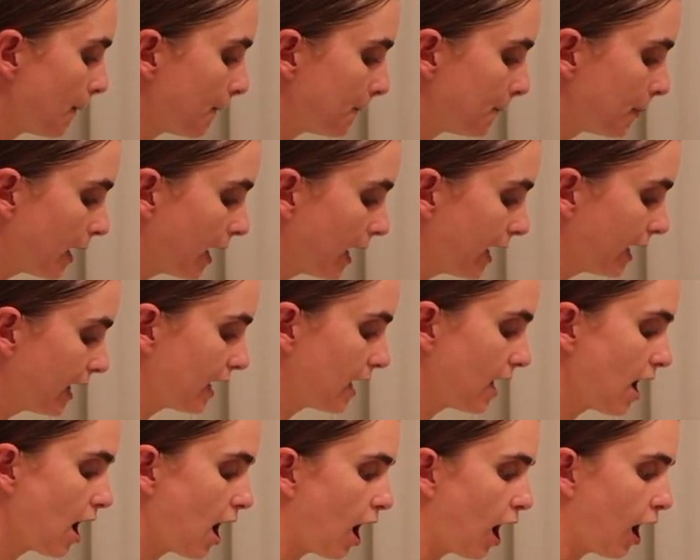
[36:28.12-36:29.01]

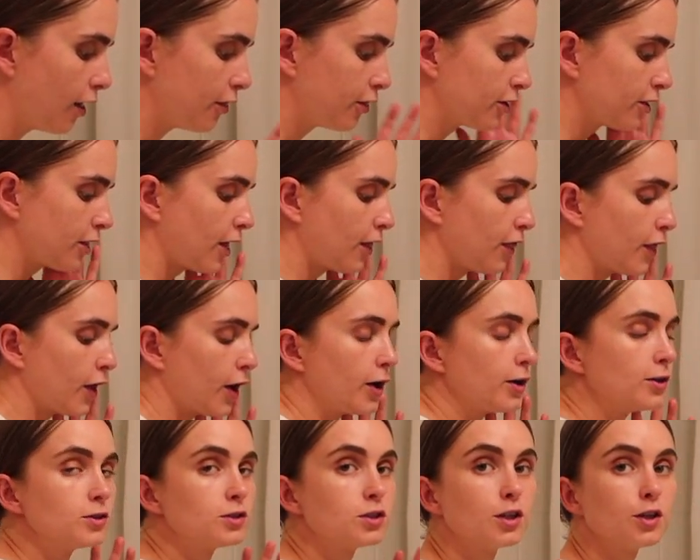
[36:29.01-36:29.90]
But other than
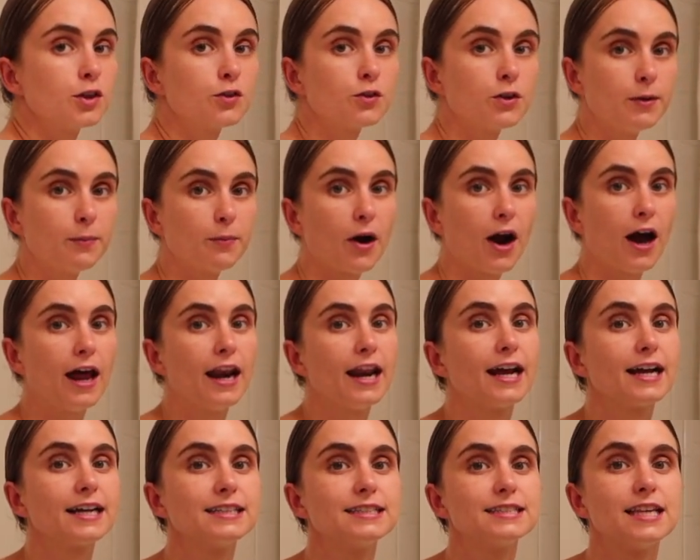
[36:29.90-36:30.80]
those three
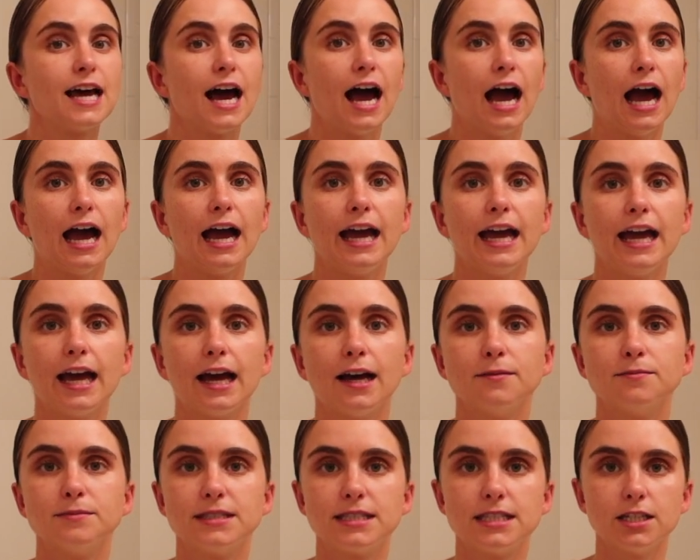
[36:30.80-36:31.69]
products, I
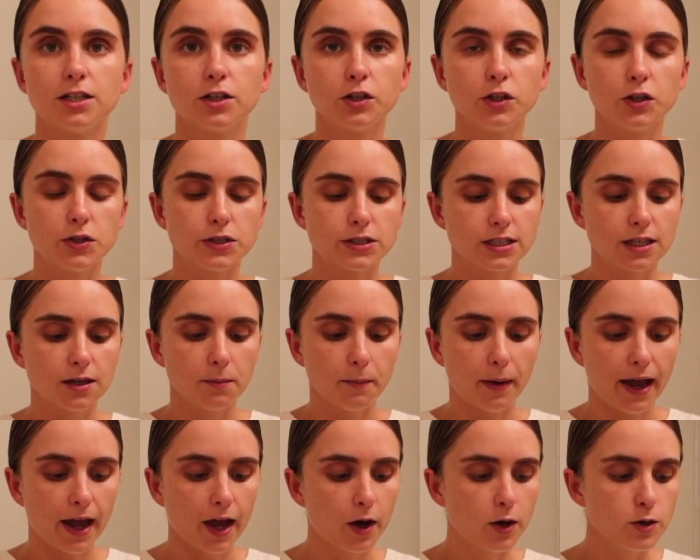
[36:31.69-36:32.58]
am still using
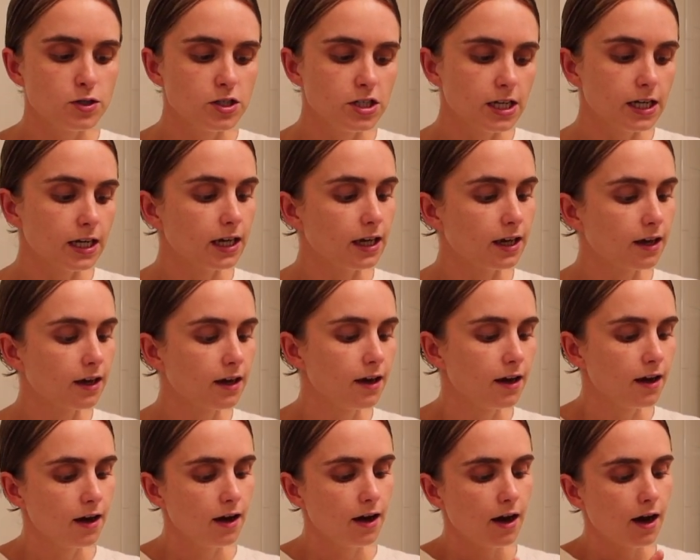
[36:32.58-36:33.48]
my OG
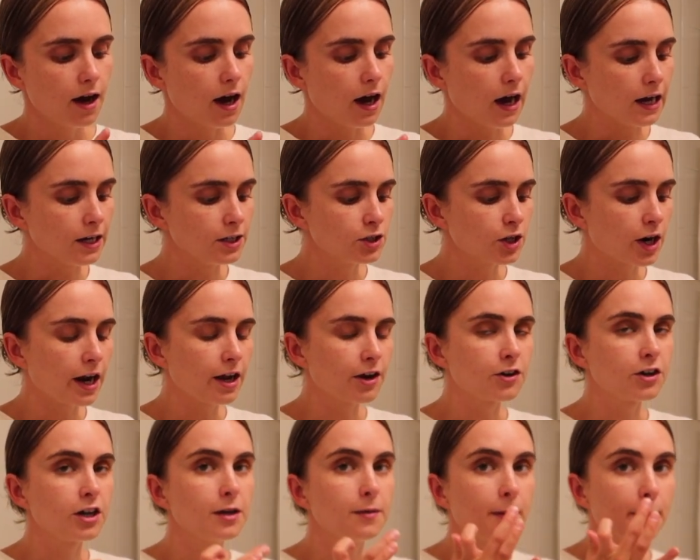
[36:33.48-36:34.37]
under eye
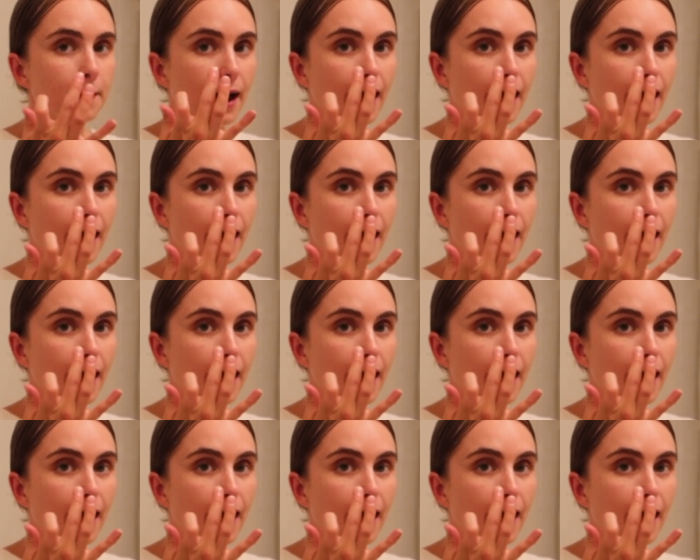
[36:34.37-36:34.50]
cream.